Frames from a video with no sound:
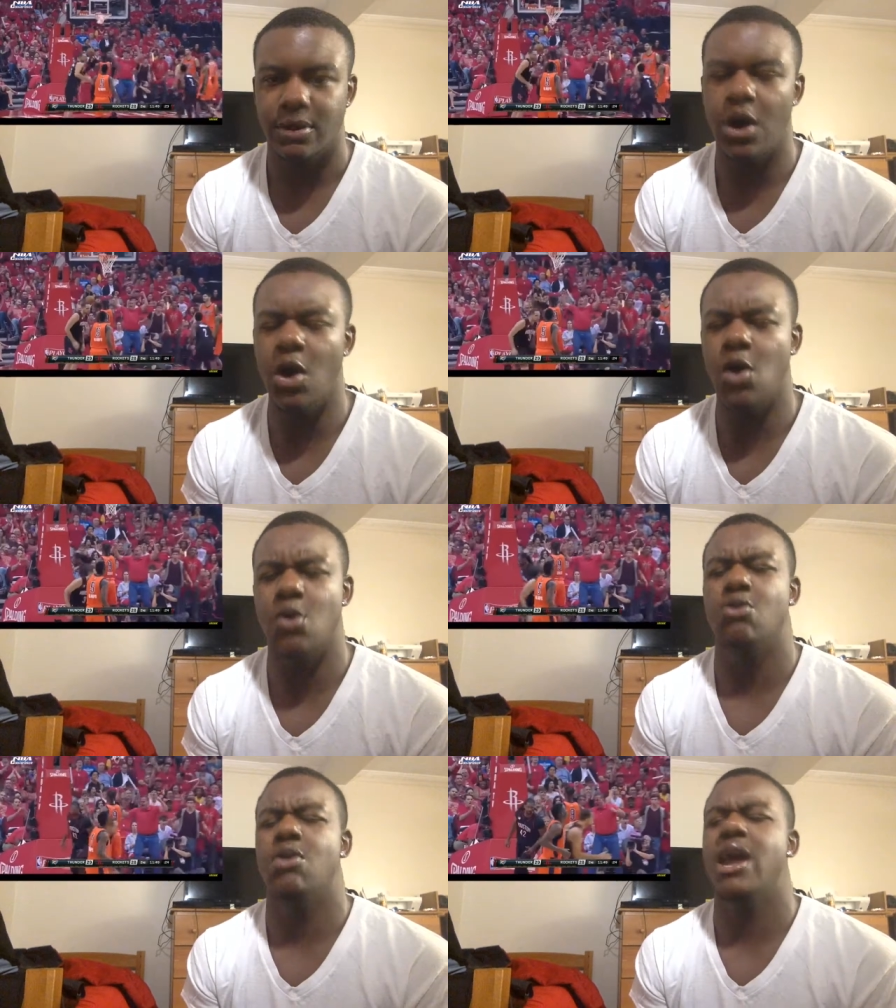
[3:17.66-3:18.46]
Uh,
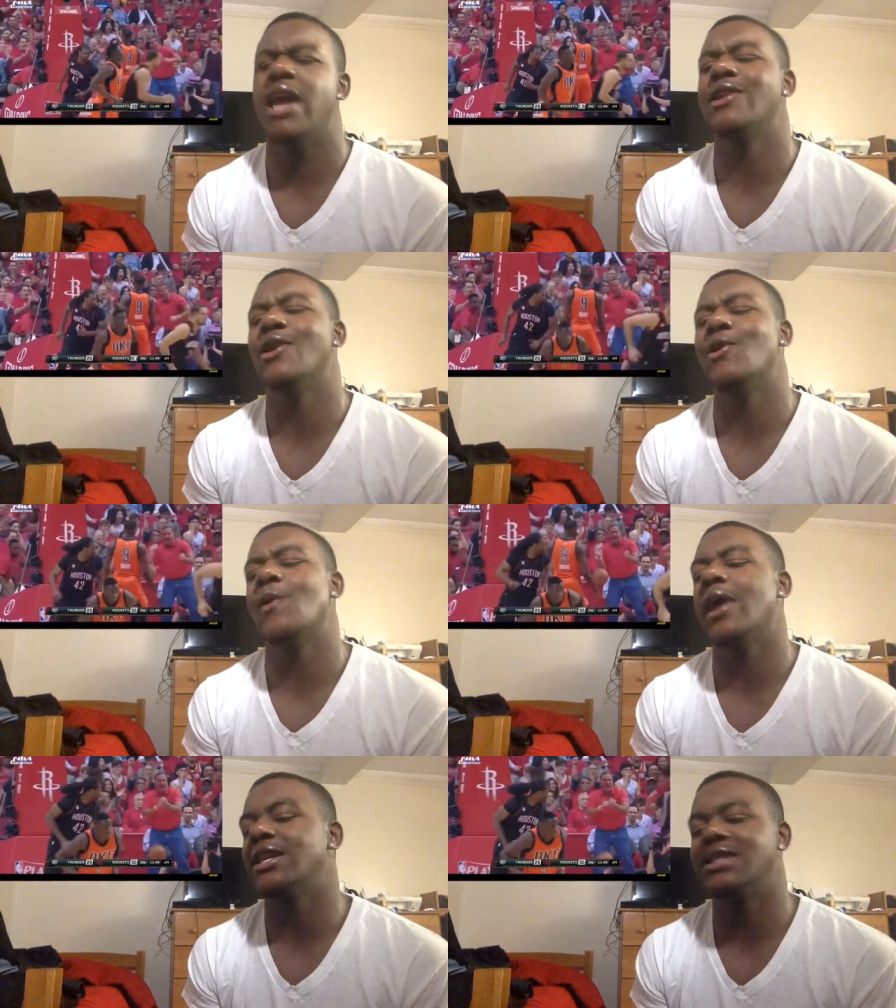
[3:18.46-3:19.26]
oh, ain't
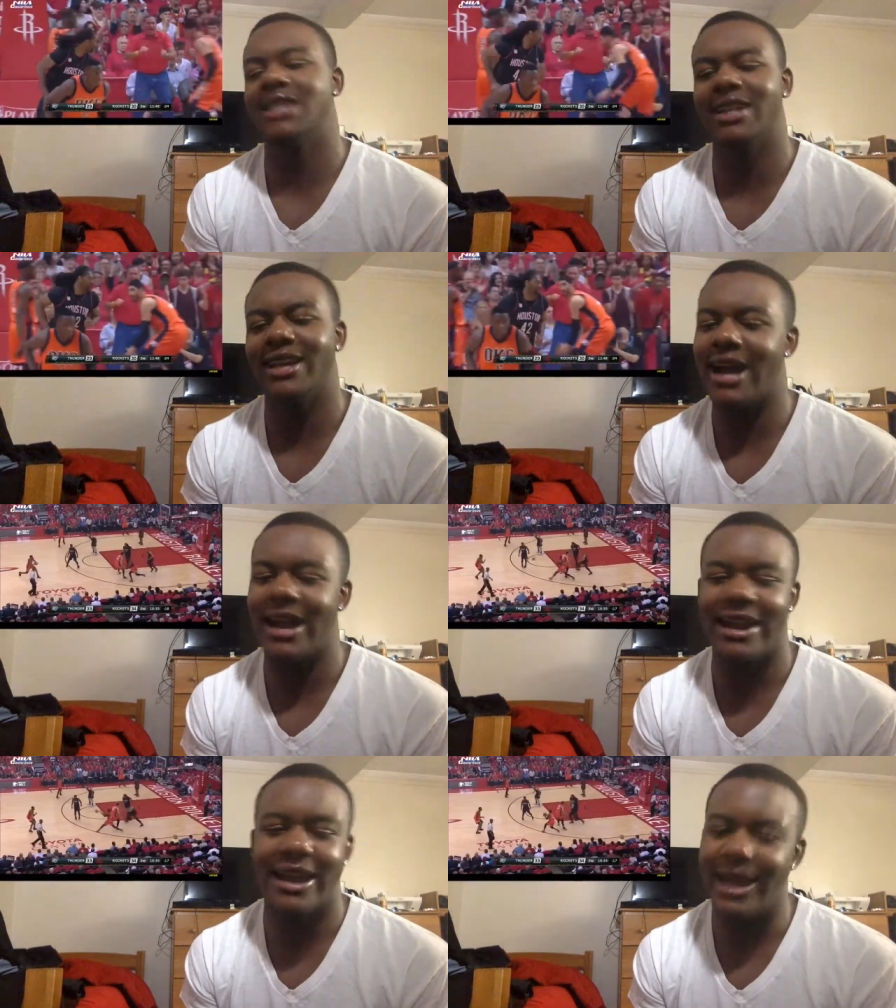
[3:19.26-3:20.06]
no way he should have
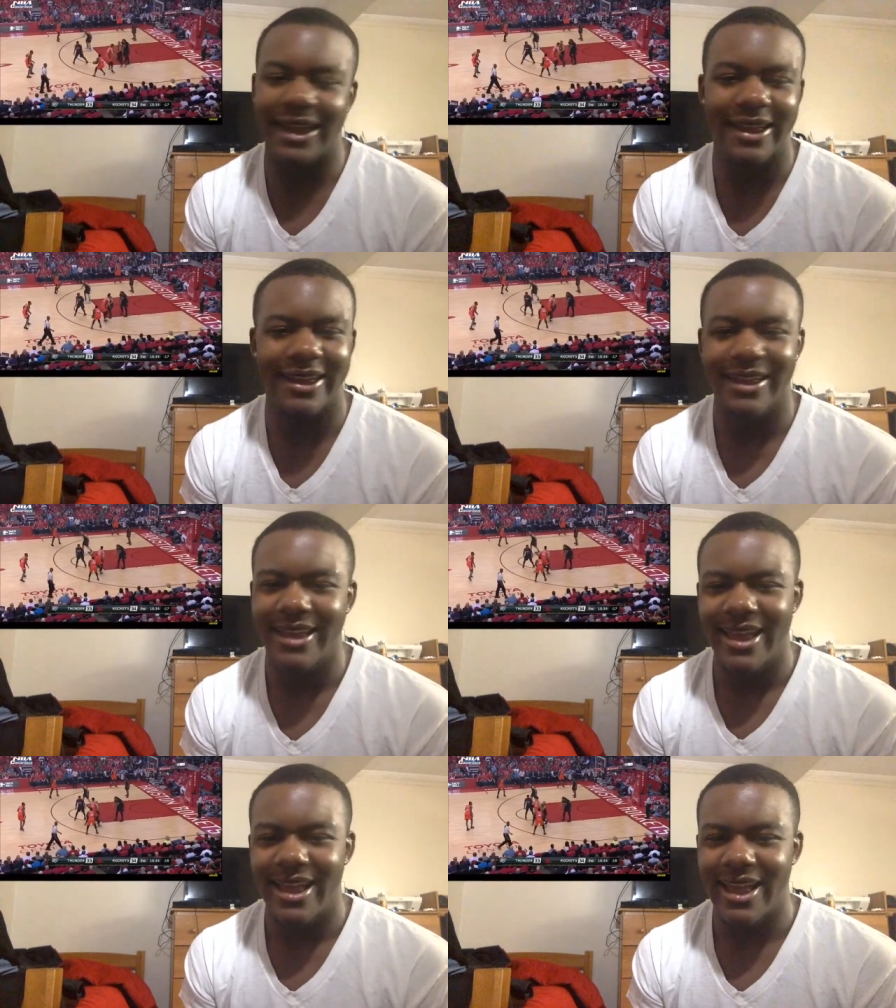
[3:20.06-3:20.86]
got that.
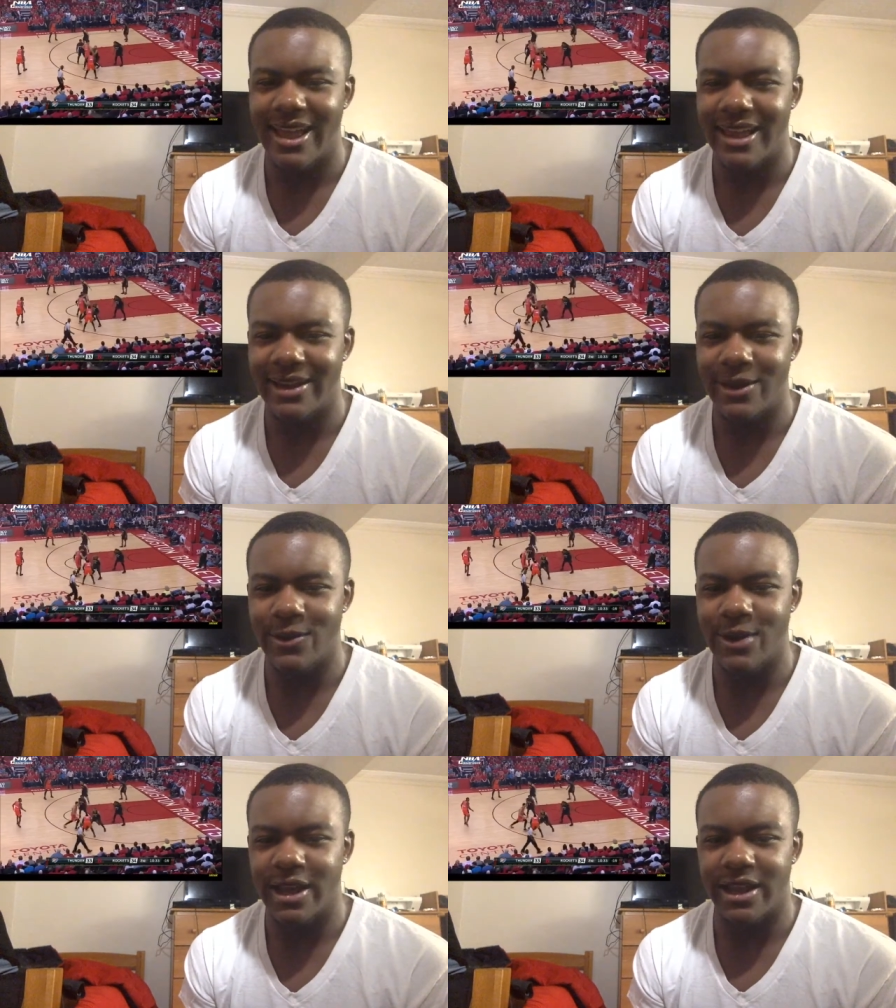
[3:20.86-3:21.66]
Ain't
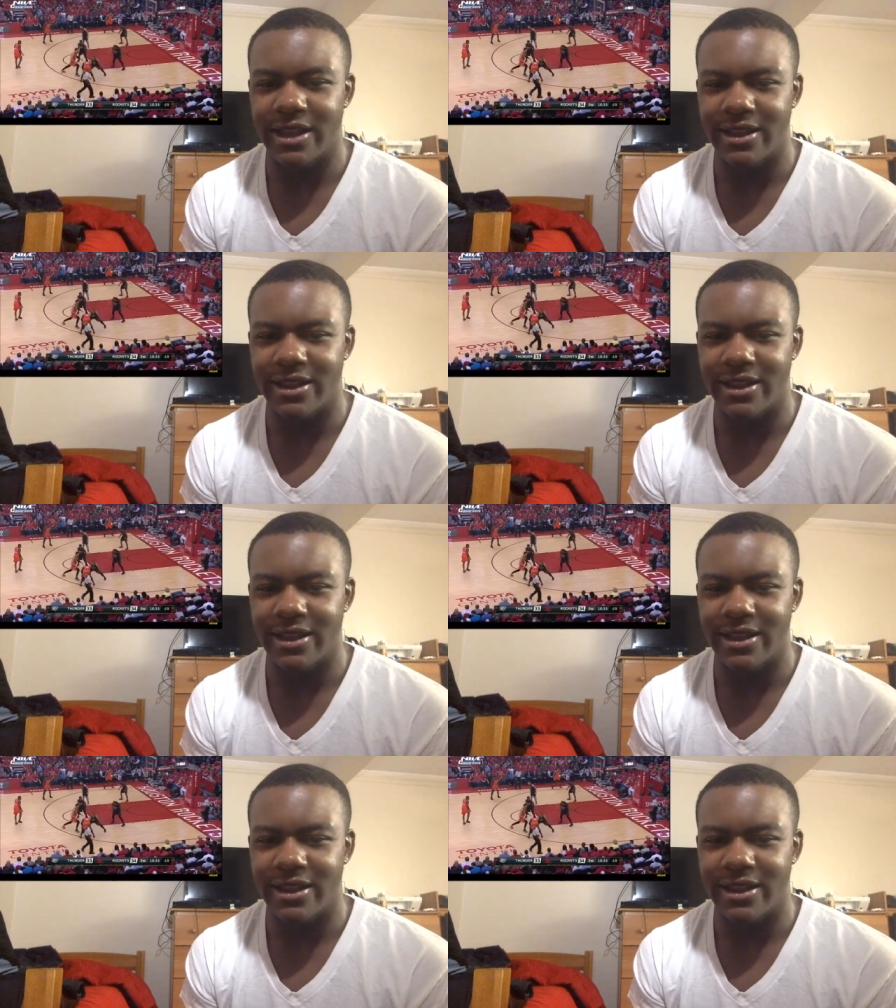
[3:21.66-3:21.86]
no way.